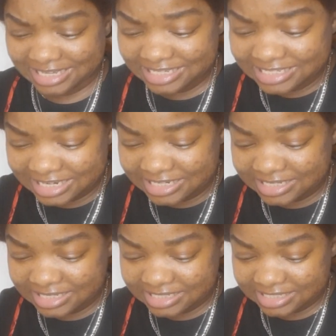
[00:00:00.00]
It
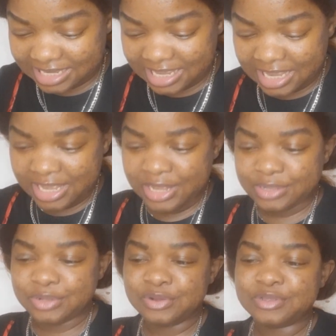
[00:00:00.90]
does.
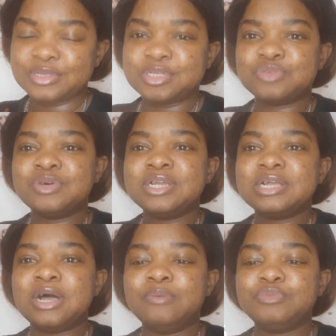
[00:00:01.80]
Look, this is what it
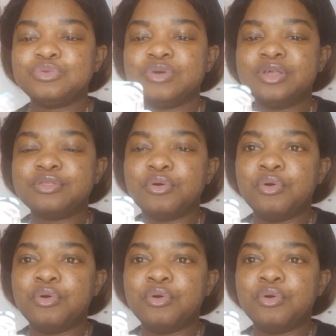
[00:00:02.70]
comes with.